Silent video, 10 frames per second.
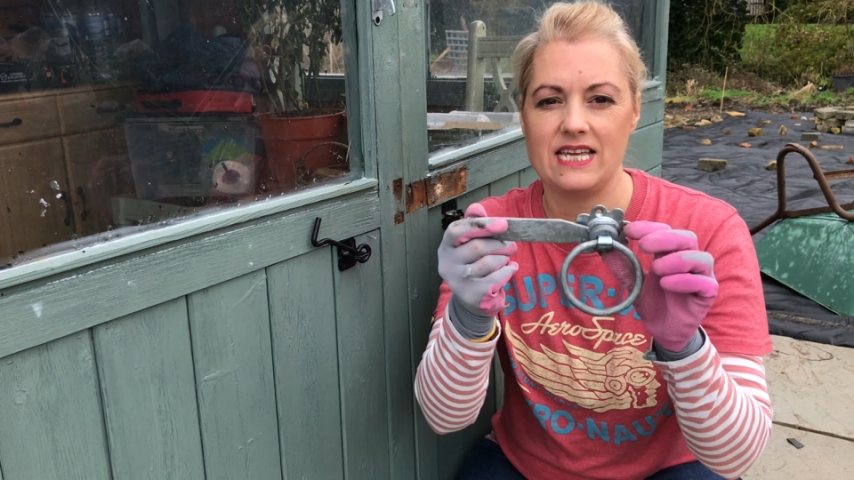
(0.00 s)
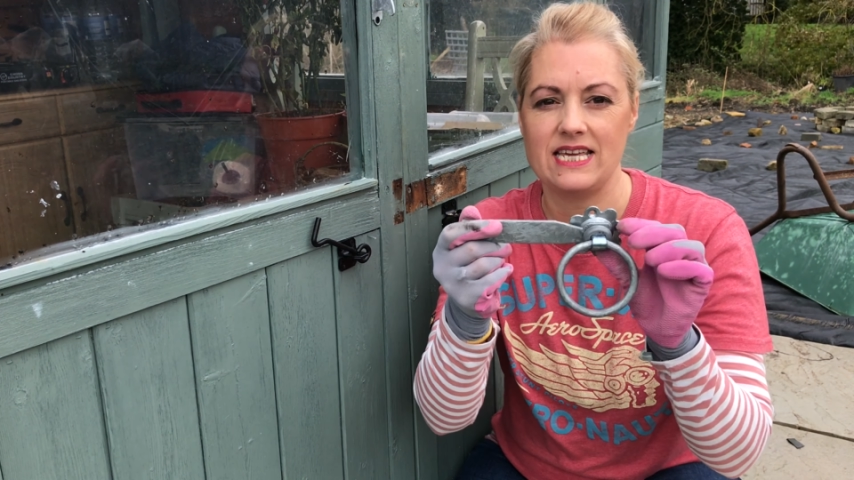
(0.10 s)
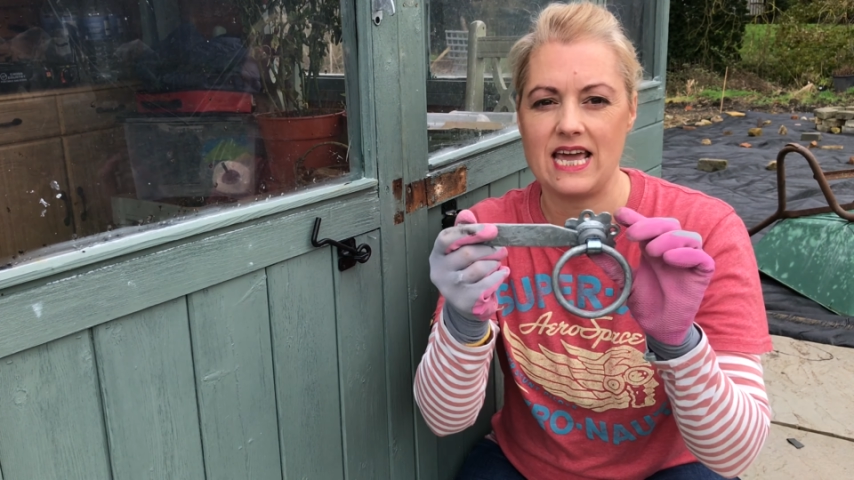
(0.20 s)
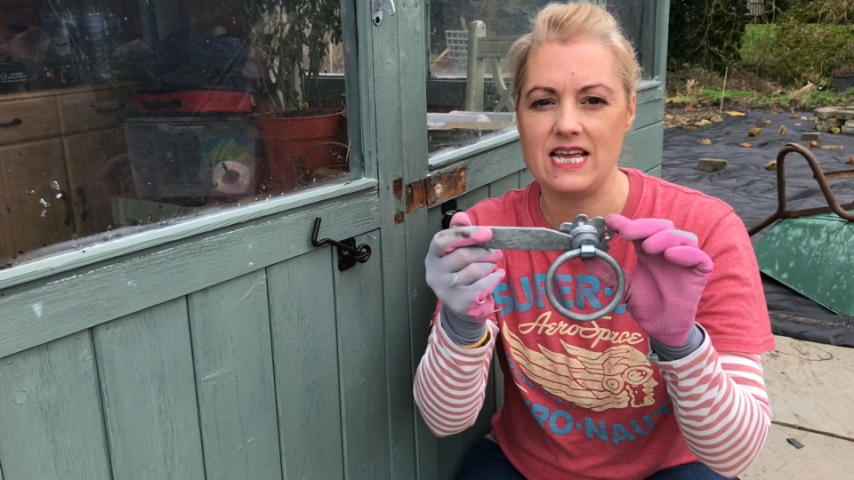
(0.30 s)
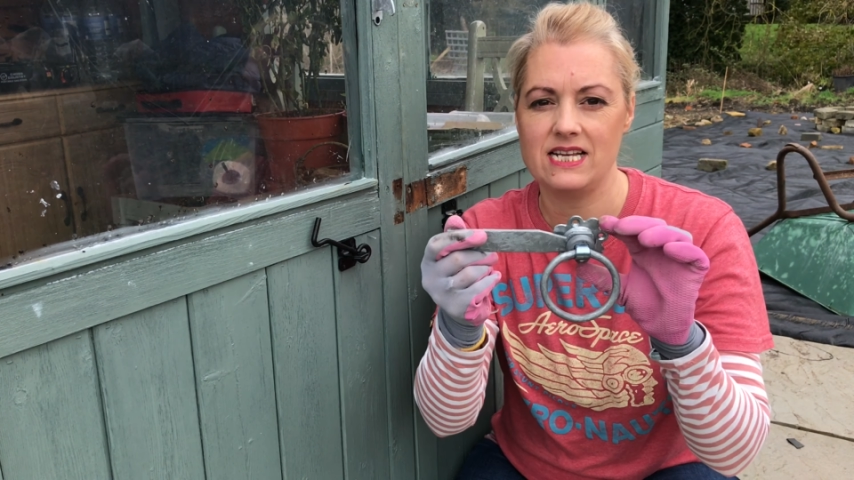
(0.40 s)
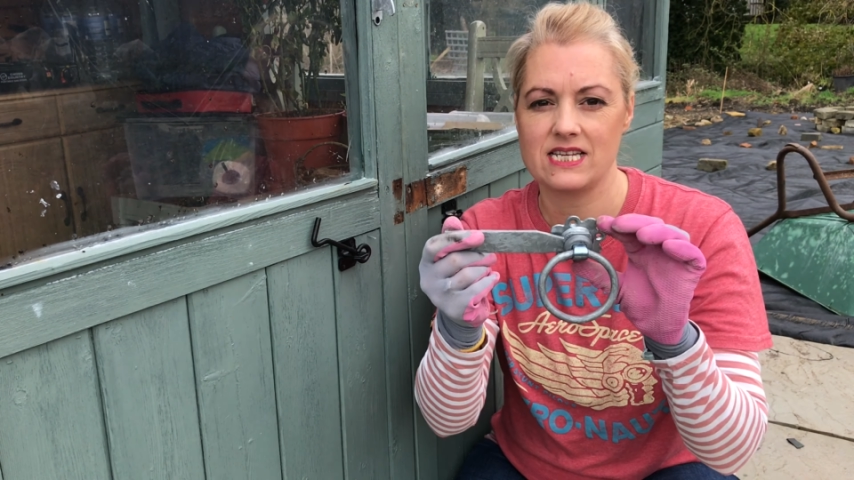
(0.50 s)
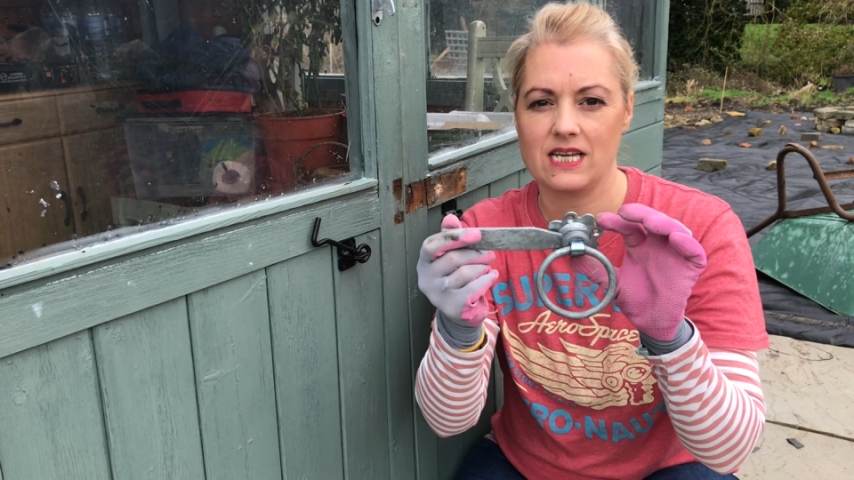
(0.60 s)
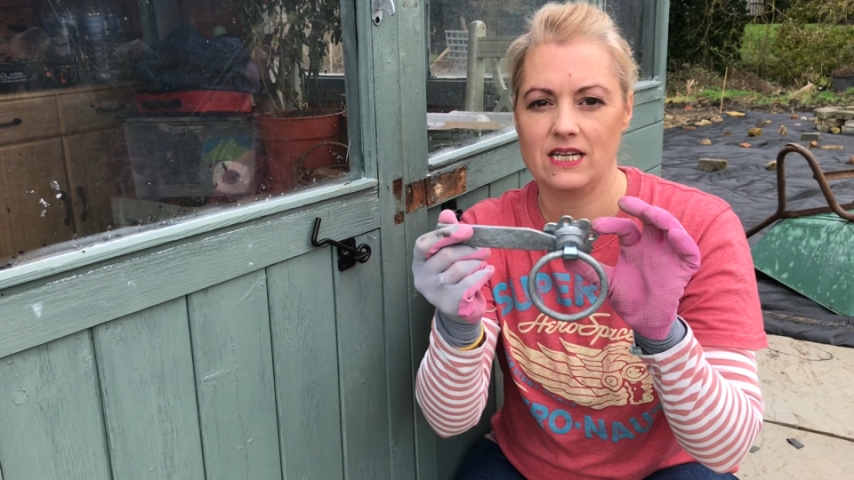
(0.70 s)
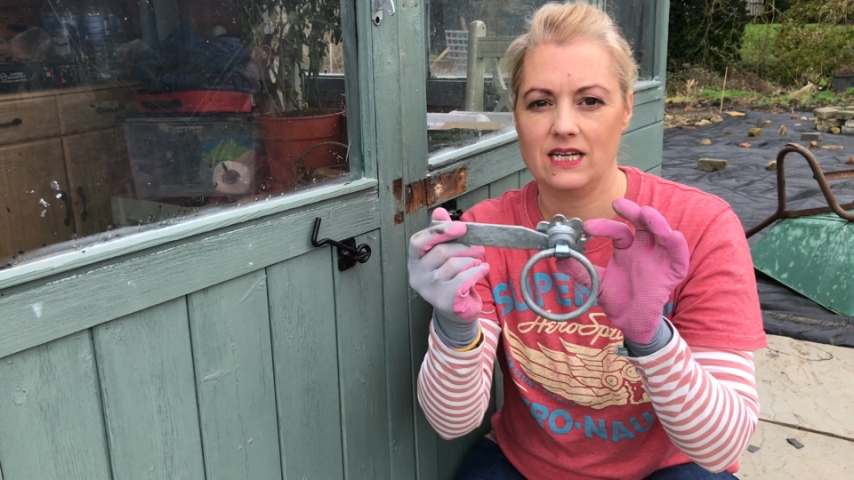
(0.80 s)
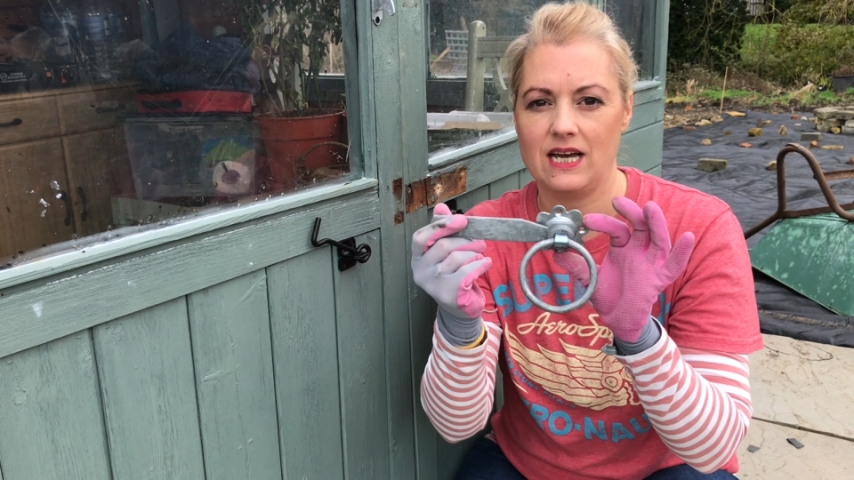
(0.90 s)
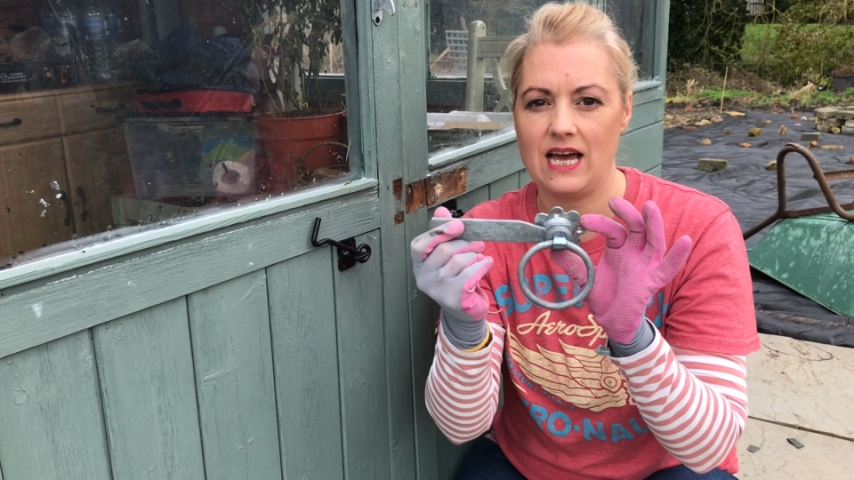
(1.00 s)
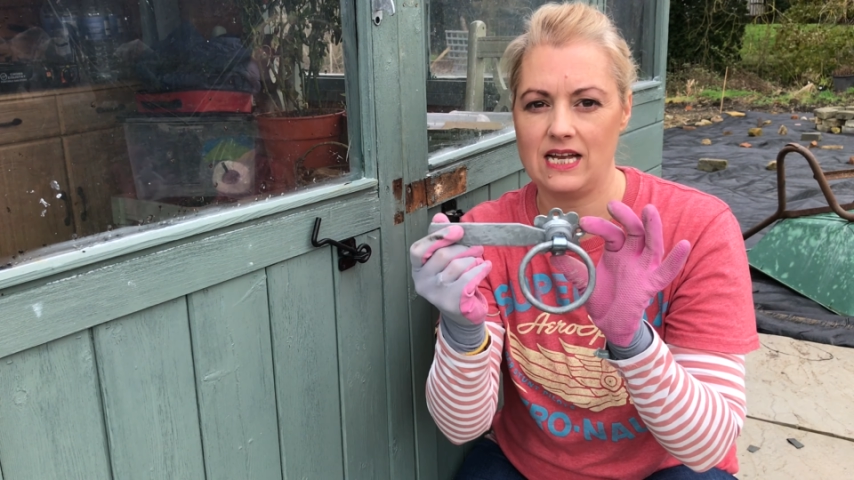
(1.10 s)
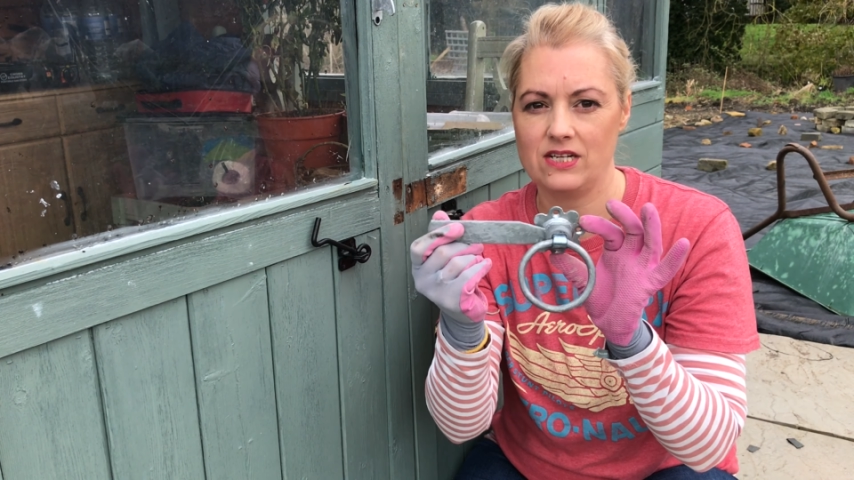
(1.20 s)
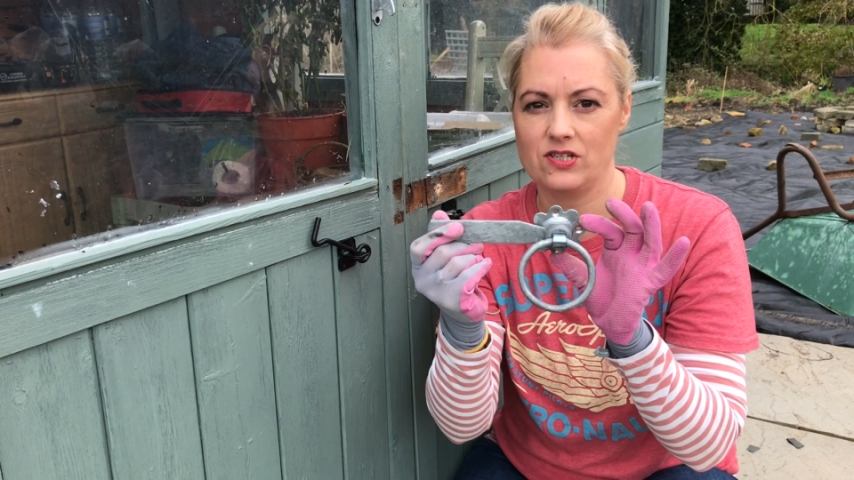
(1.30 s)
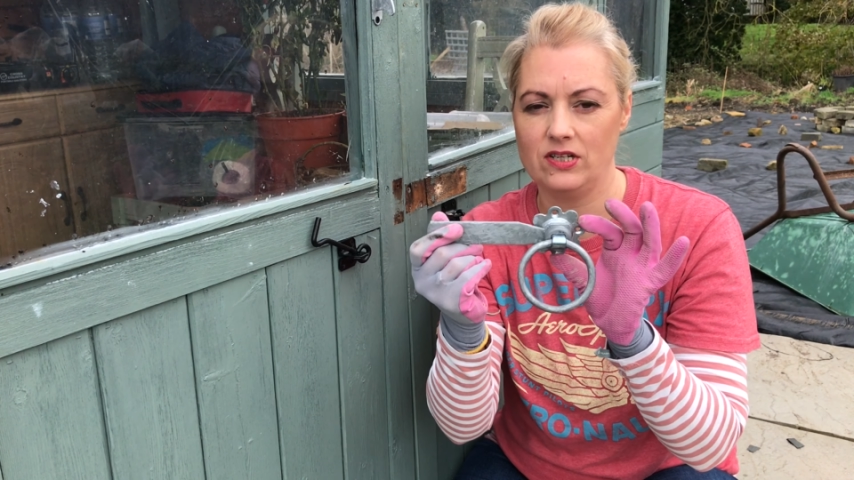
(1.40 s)
gate
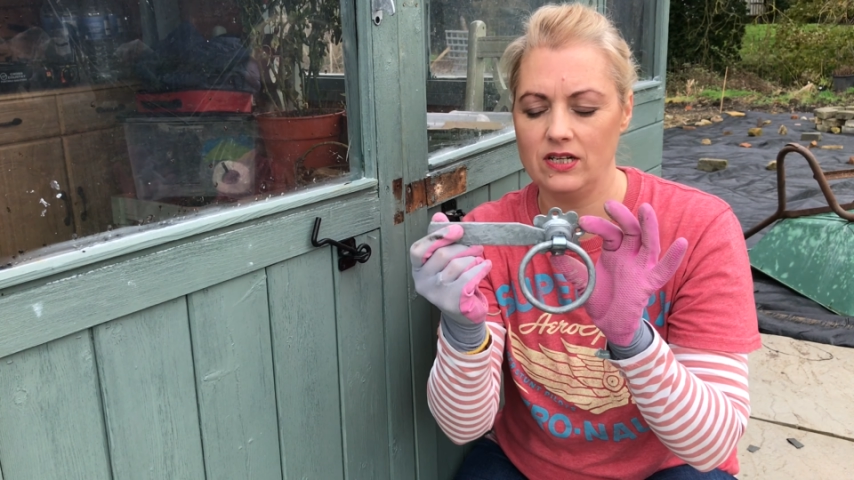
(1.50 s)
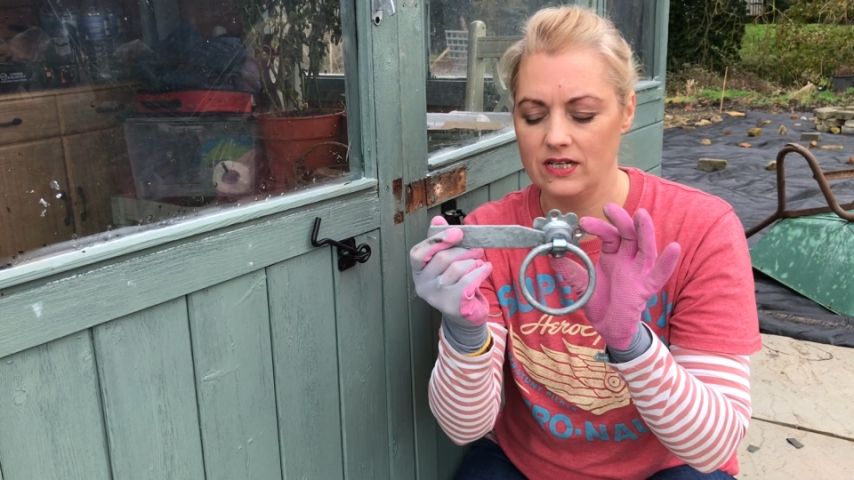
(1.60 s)
handle,